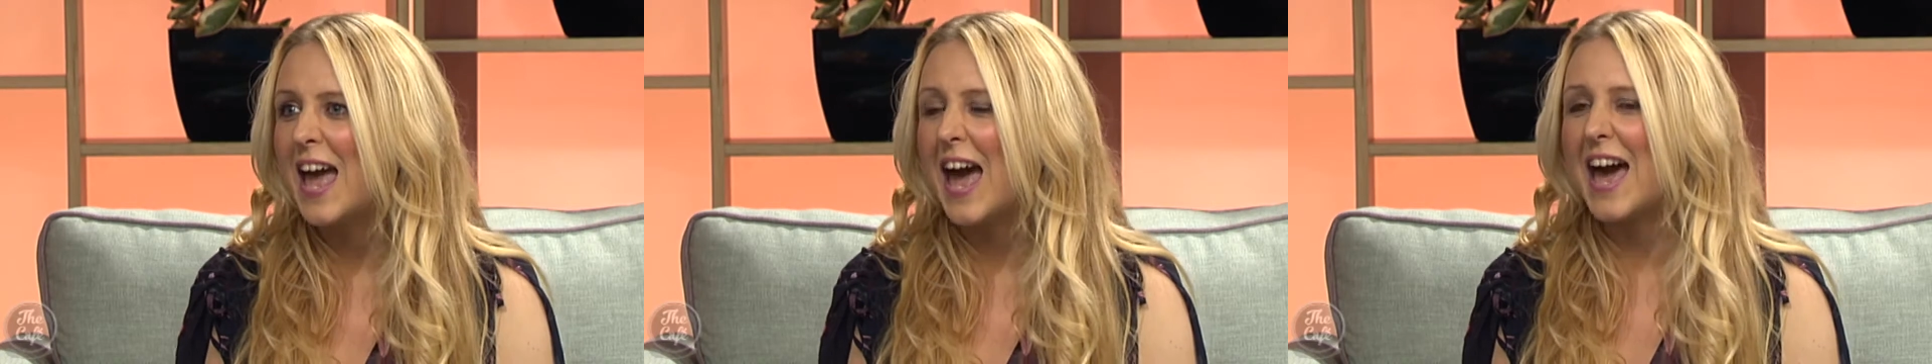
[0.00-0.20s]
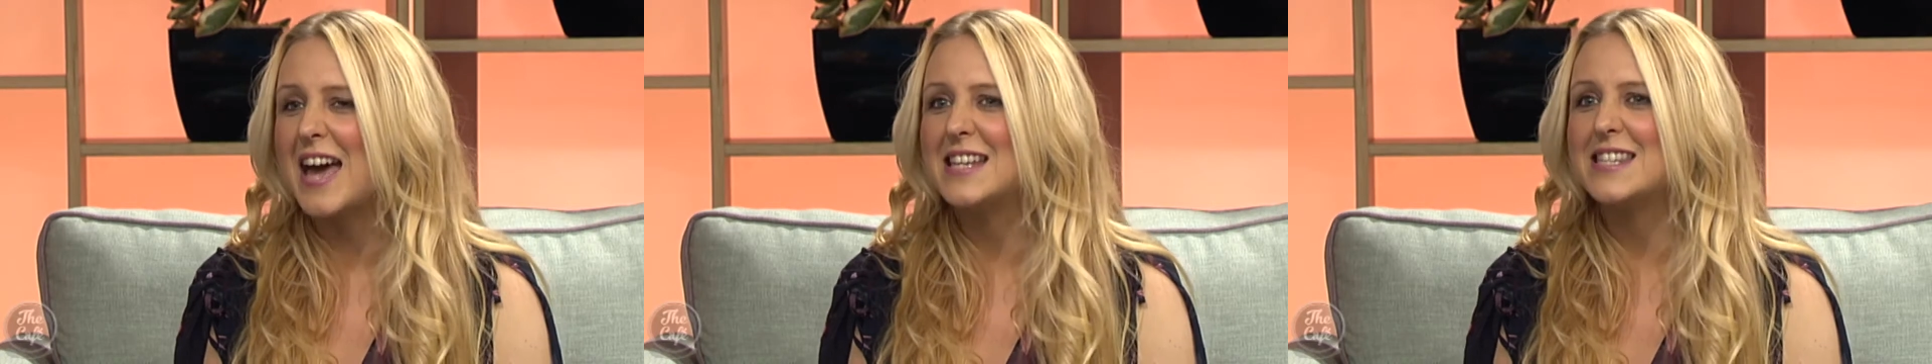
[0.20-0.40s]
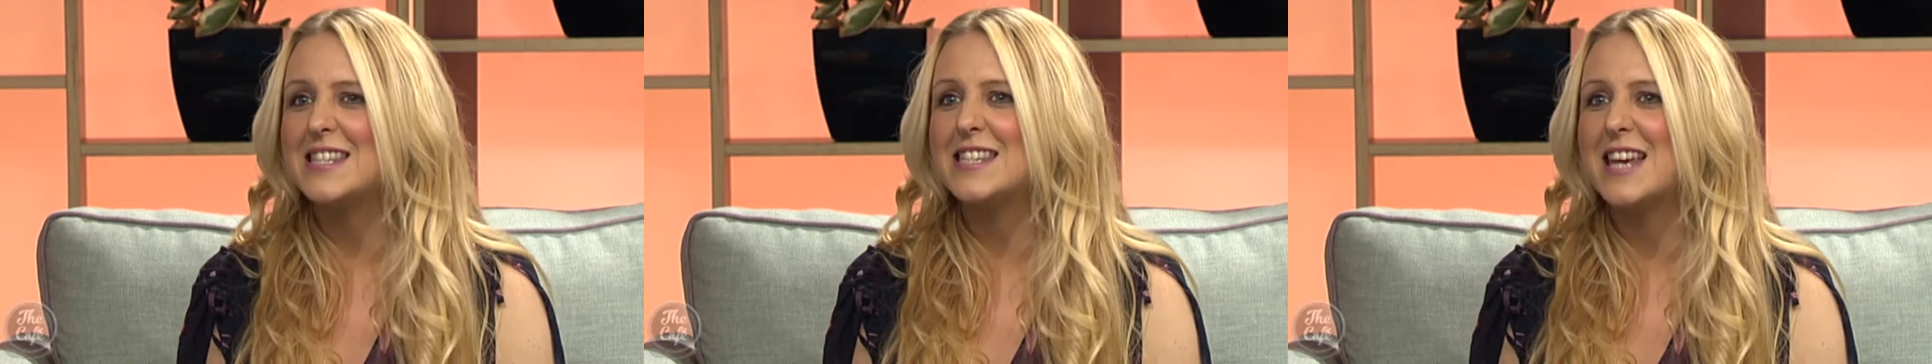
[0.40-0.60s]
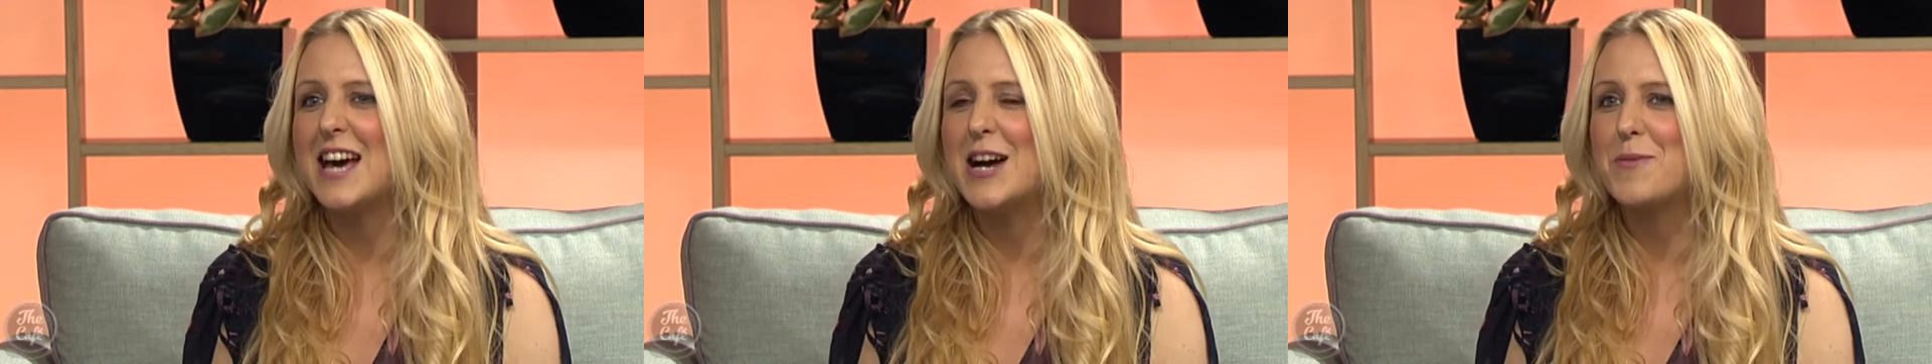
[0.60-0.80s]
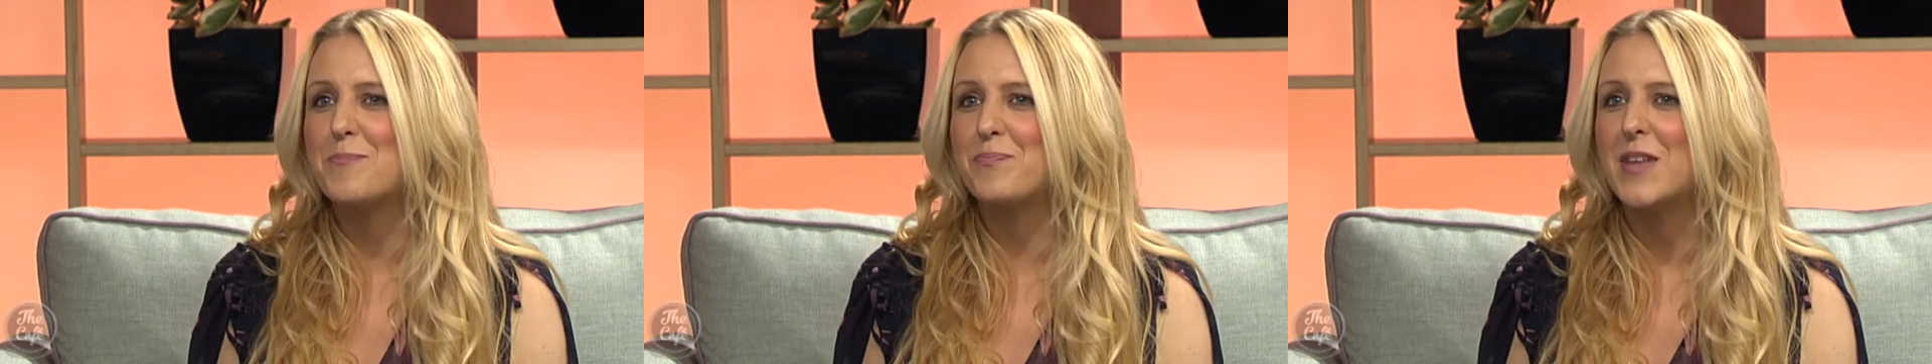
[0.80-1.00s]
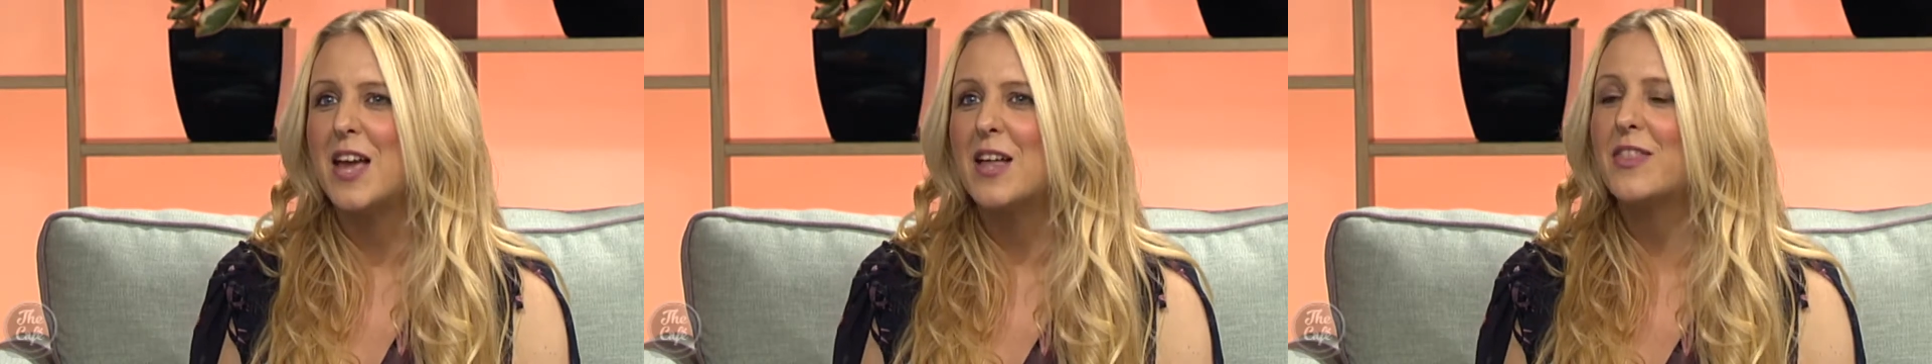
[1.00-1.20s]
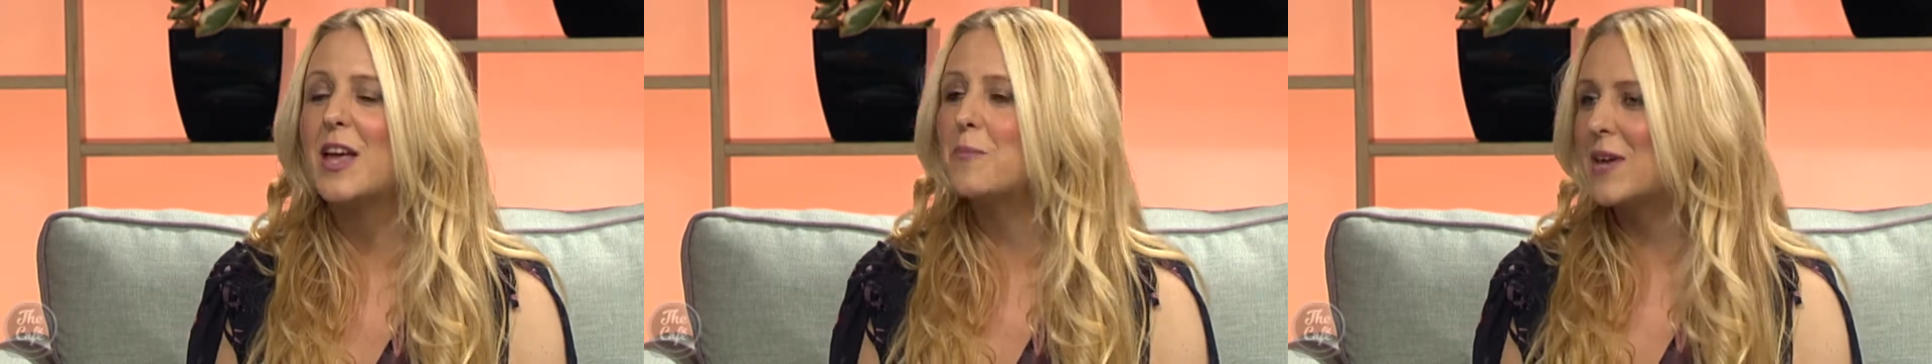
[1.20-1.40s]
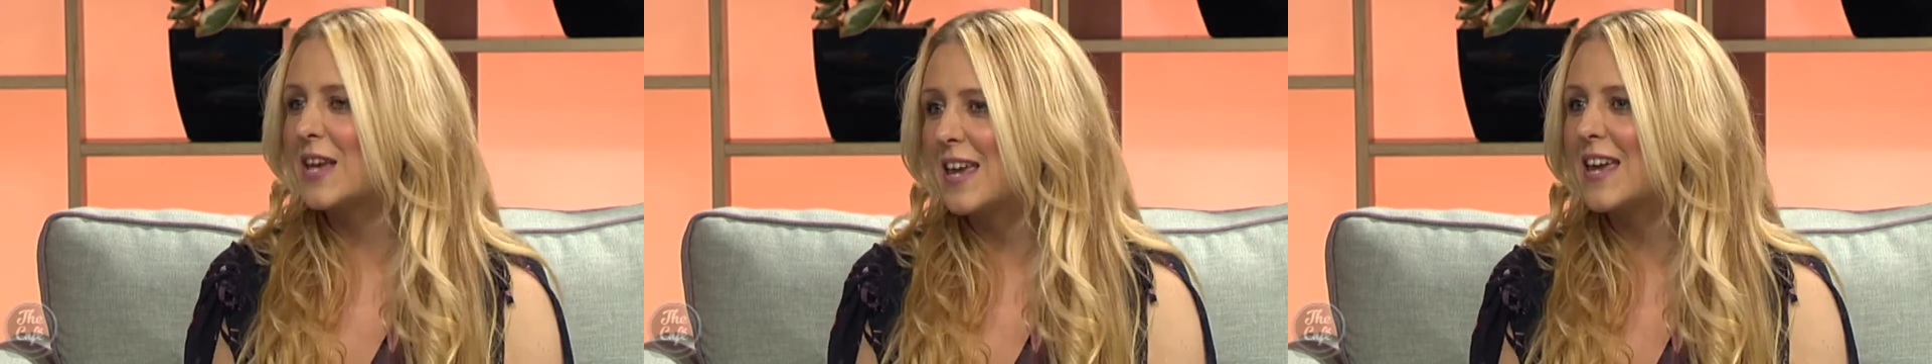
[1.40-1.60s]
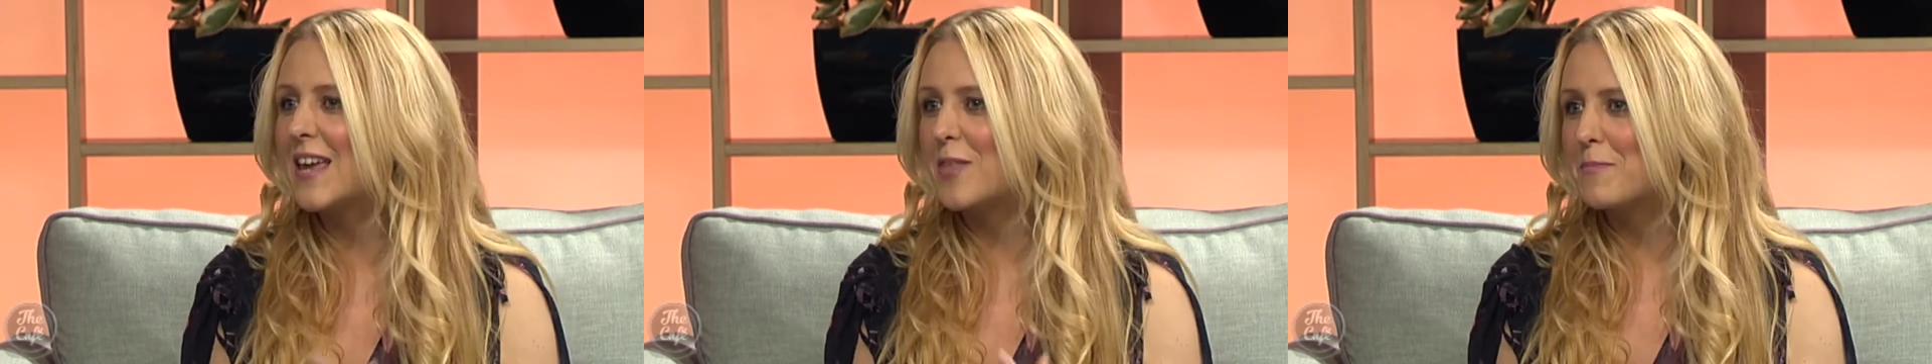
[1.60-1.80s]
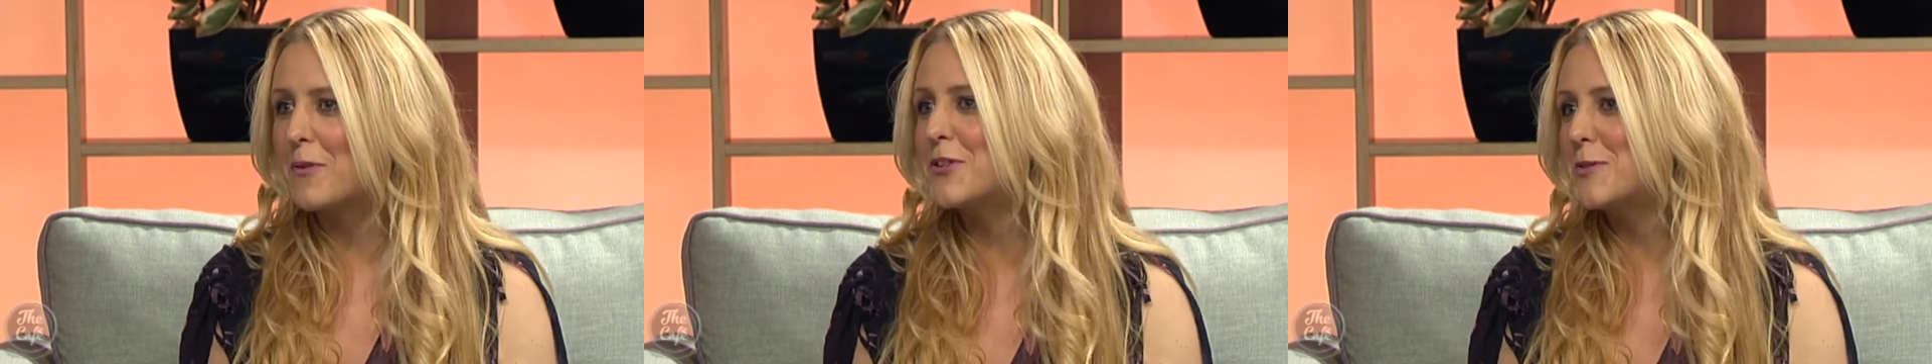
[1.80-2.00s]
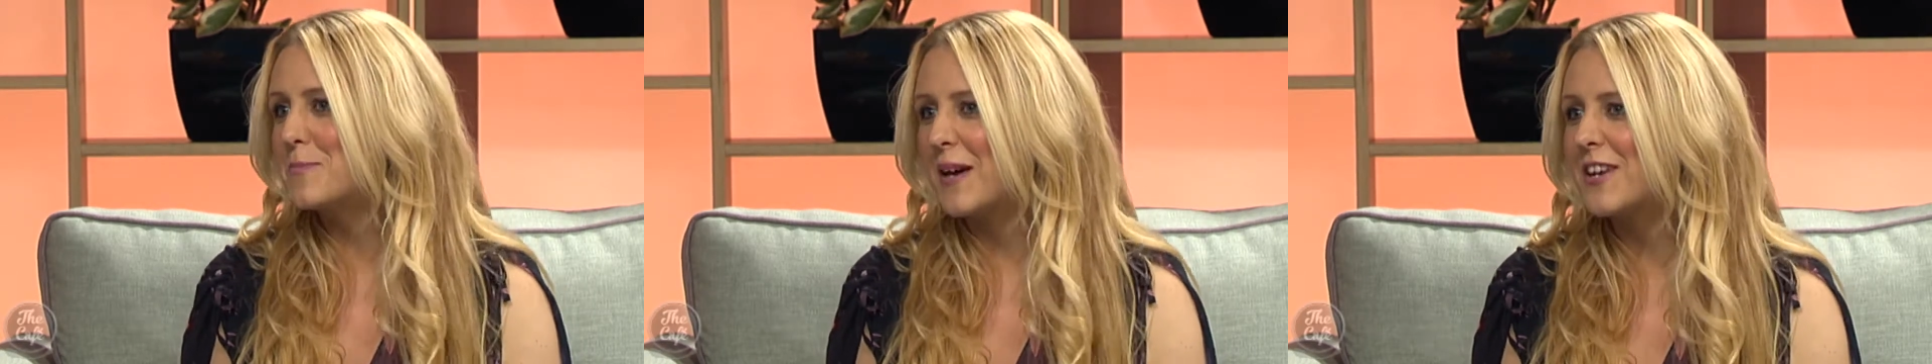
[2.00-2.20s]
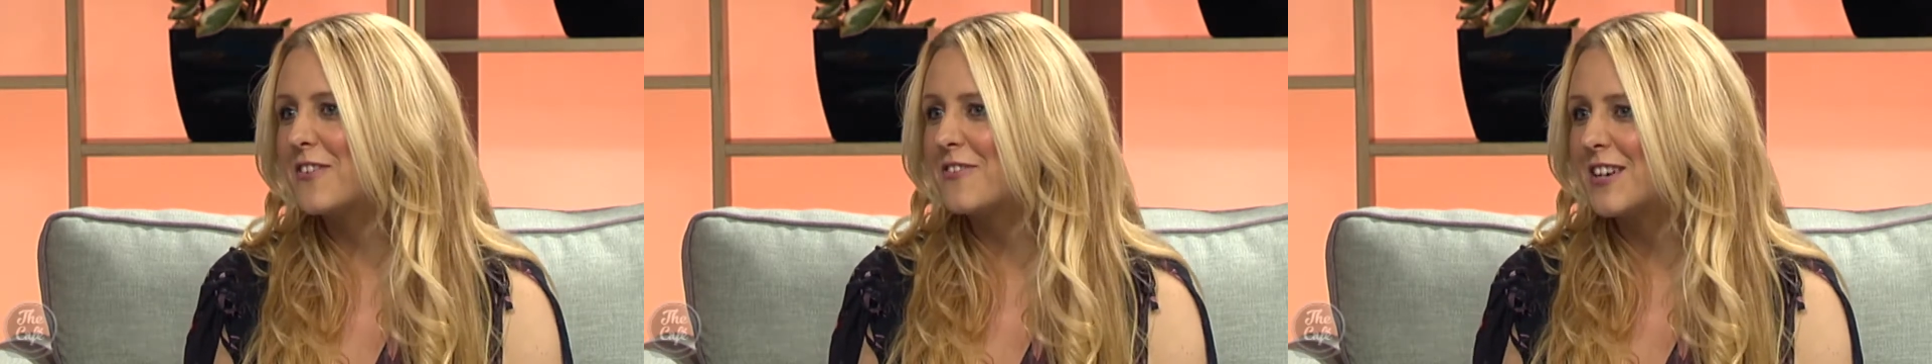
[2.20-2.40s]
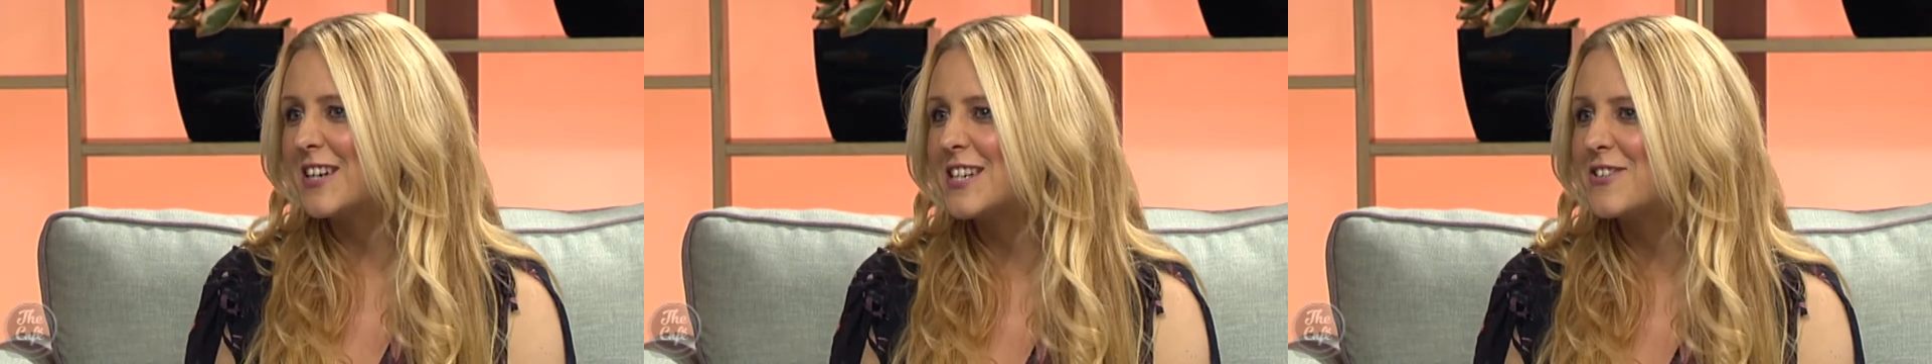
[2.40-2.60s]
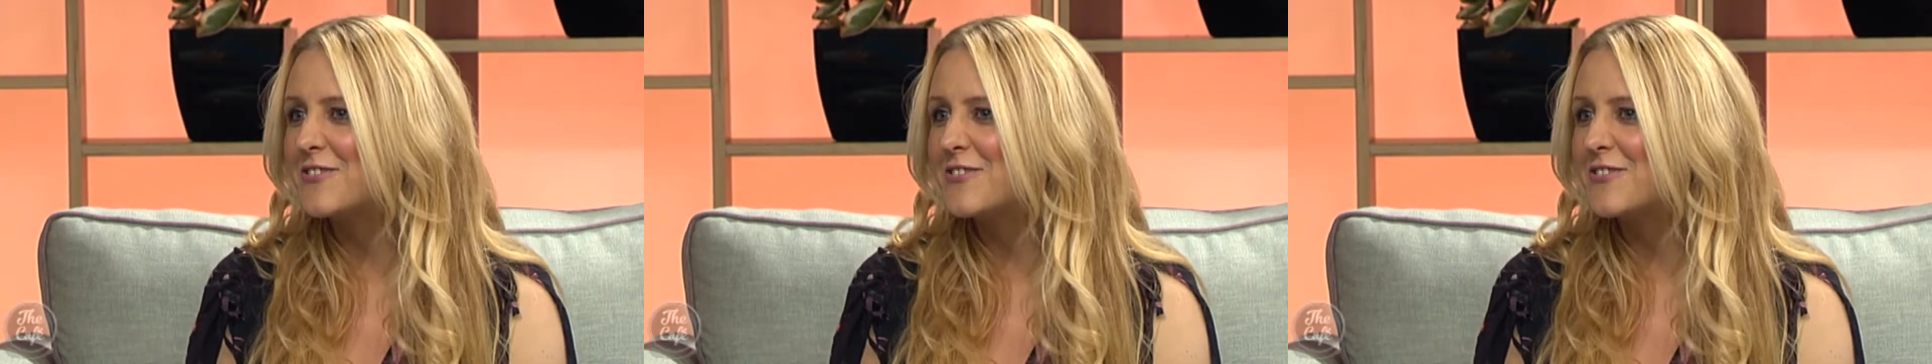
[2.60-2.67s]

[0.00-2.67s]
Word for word: And um, then we can get the most benefit